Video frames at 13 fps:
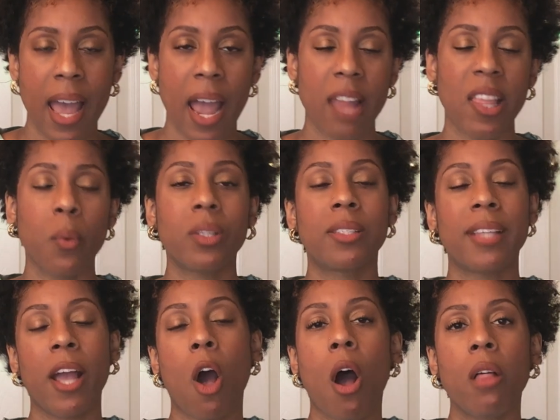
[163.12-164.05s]
And they would
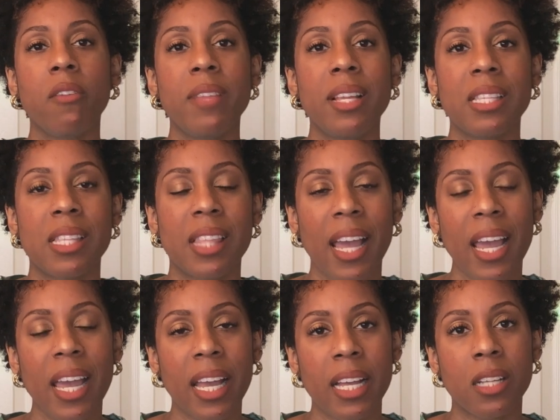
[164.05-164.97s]
say all of these
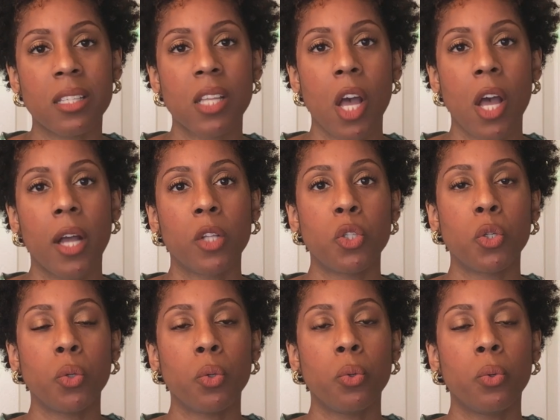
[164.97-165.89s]
things
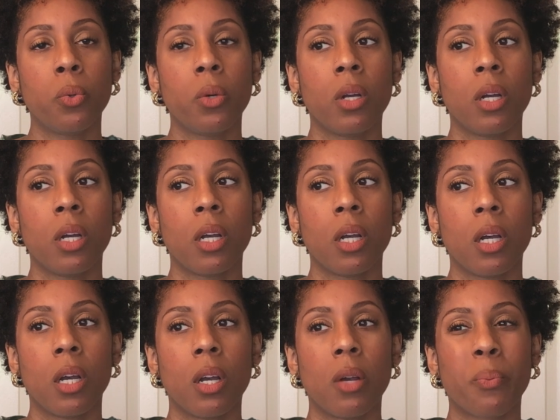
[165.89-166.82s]
to
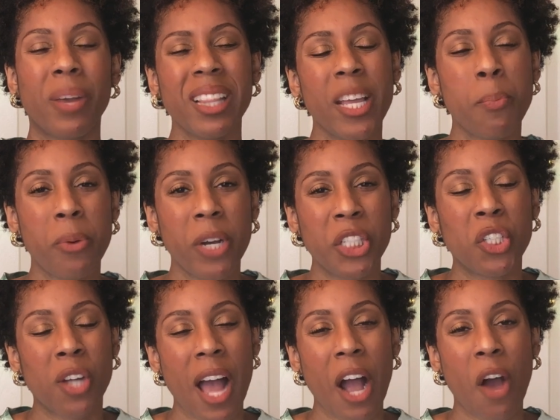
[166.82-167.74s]
really put
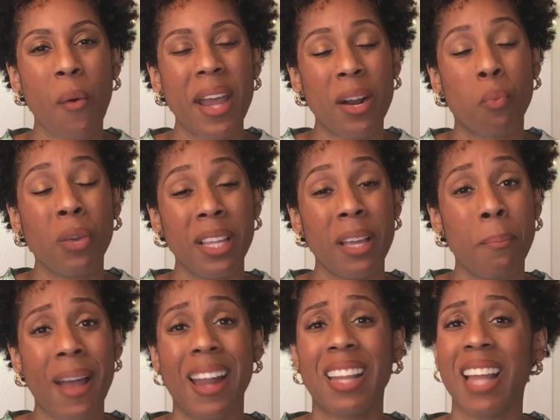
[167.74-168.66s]
Chicago in a really
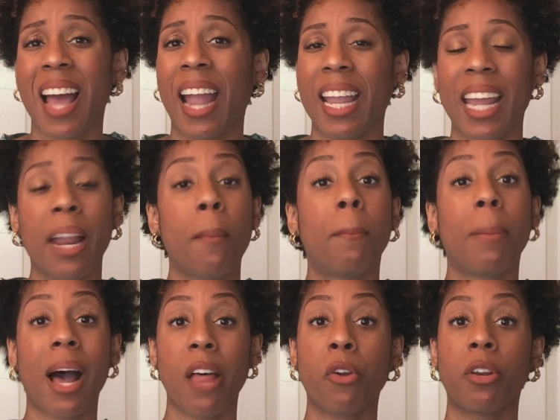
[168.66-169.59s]
bad light. And it
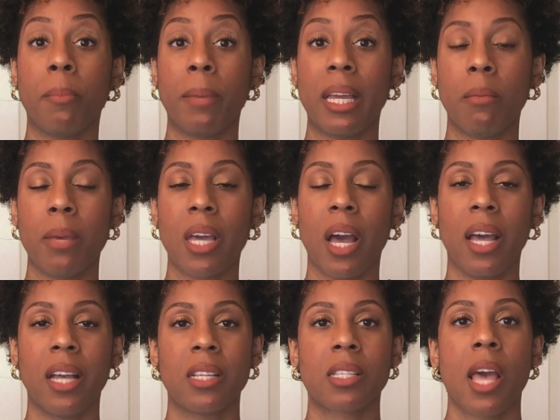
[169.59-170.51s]
bothered me
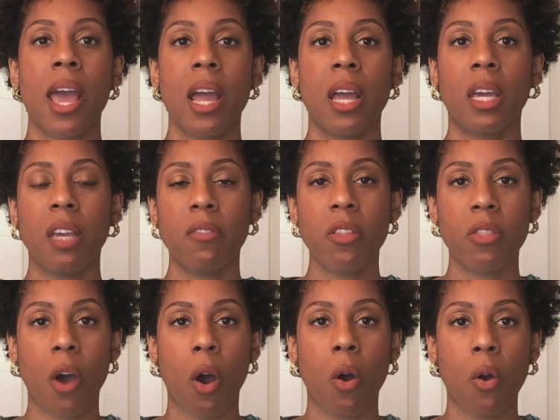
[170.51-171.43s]
because even
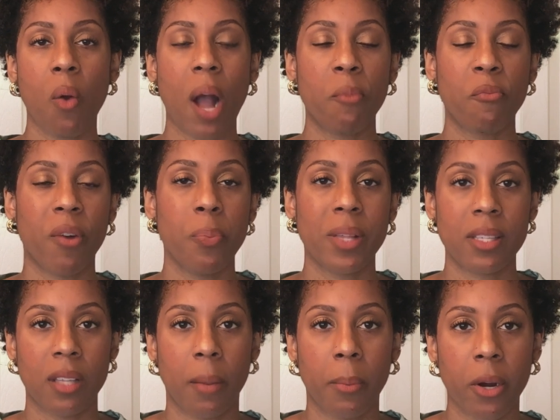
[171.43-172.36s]
though I'm from the
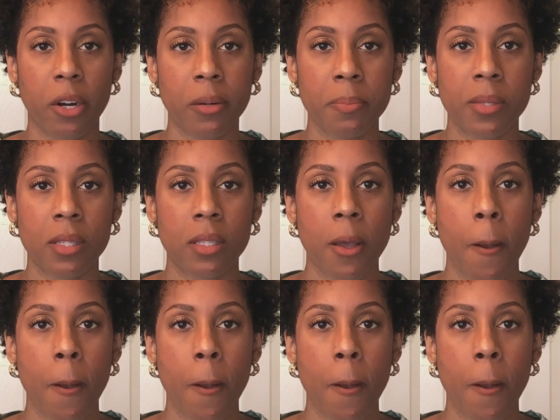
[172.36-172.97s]
suburbs,